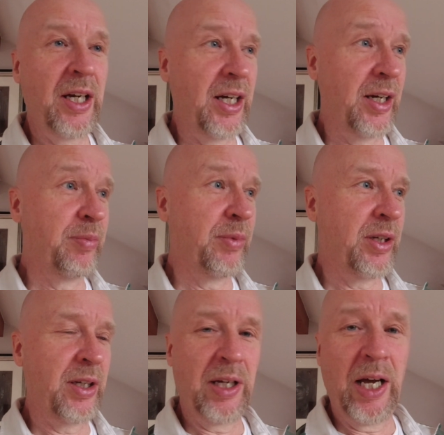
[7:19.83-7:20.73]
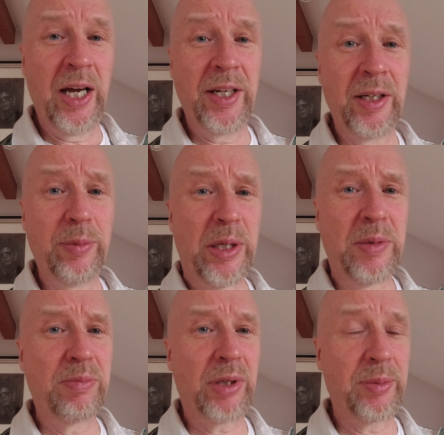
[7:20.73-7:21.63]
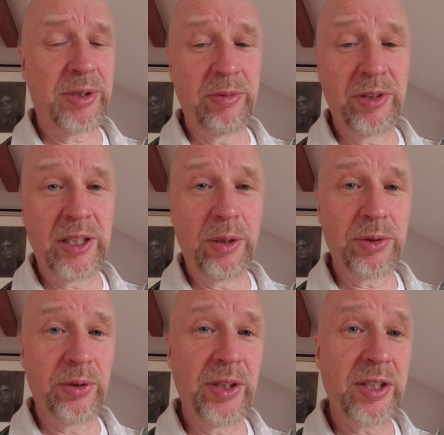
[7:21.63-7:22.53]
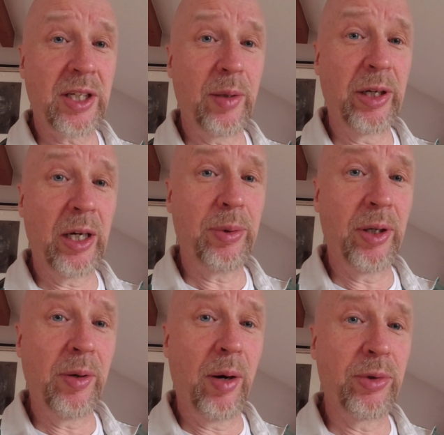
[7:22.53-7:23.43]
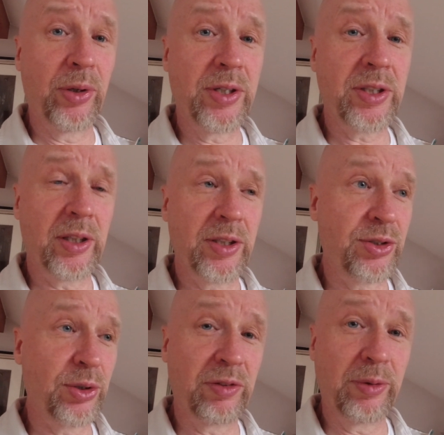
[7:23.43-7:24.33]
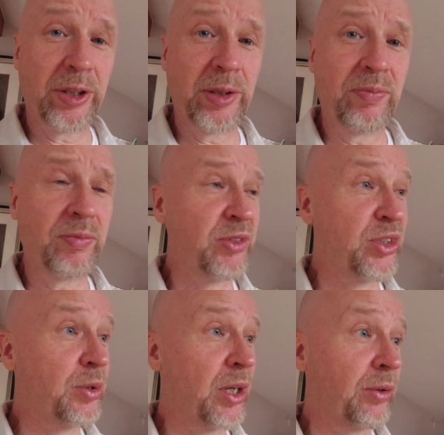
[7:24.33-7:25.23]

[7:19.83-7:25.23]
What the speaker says: And there'll be perhaps some videos on this coming up. I'm not entirely sure if I'm going to do that